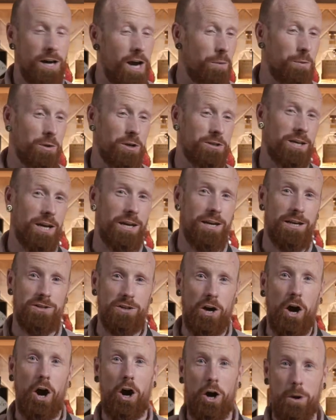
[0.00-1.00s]
I'm gonna take it
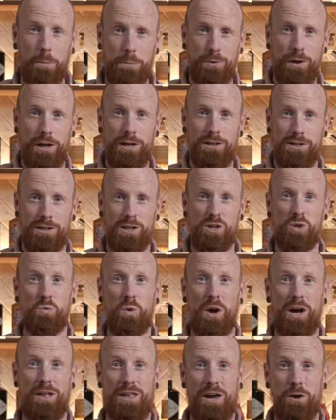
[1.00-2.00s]
to hot places
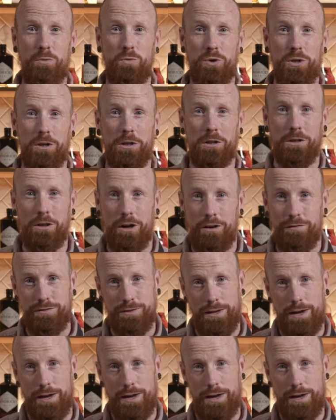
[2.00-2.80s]
where they would love